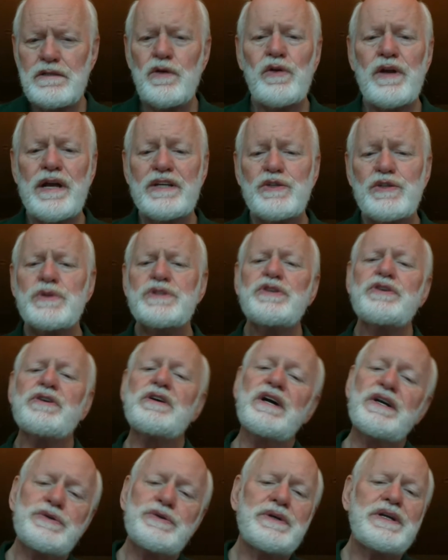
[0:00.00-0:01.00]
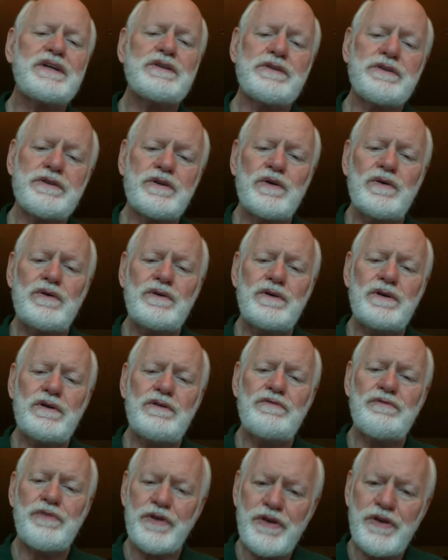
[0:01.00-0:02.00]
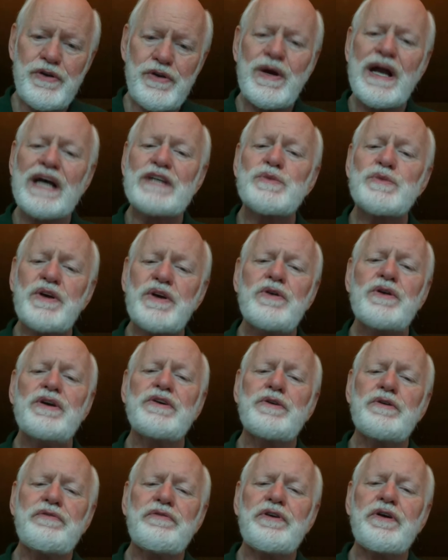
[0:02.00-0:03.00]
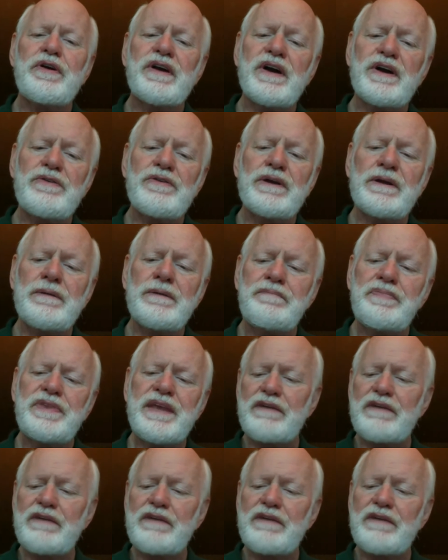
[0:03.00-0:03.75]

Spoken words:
don't ask what your country can do for you, ask what you can do for your country.